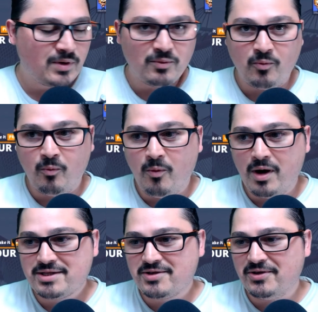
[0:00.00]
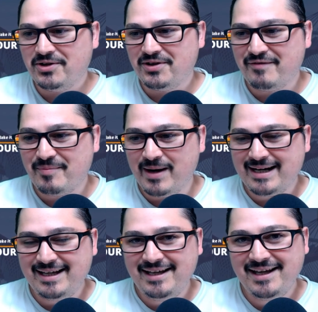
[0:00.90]
What's going on,
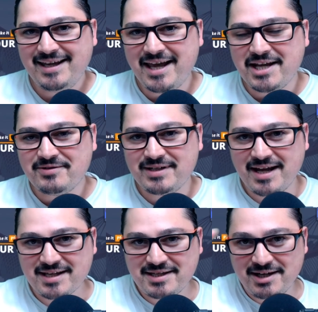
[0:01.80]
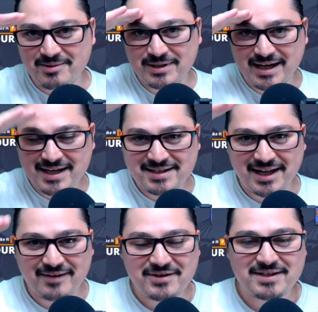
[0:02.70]
everybody? Adrian Diaz here with Hasta
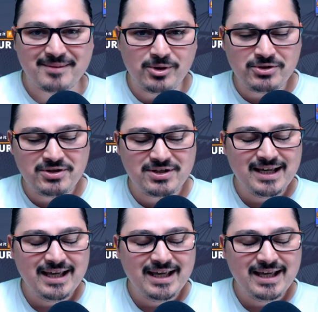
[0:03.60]
la Vista Boss.